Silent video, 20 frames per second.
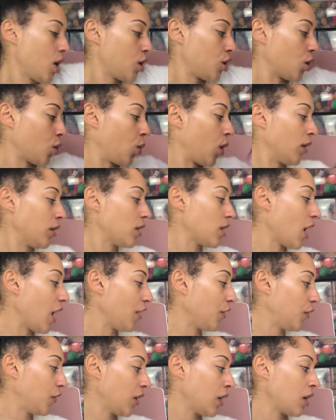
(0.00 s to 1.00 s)
So once
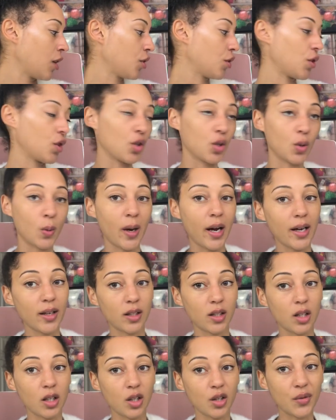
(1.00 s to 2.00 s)
I've finished the squares
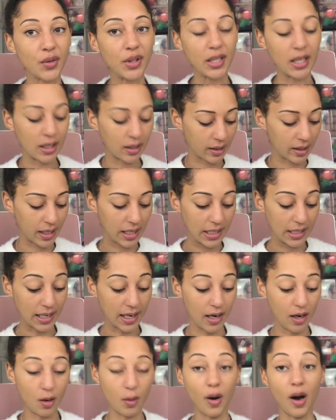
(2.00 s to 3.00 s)
that you've seen laid
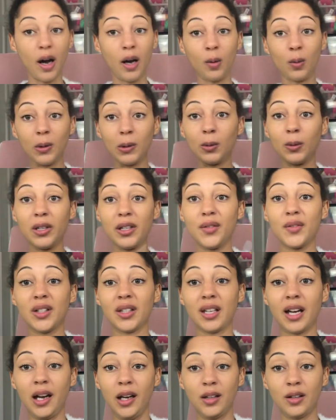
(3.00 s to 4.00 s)
out, I will weave in
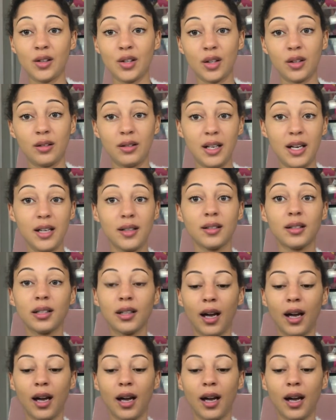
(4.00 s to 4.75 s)
the ends on this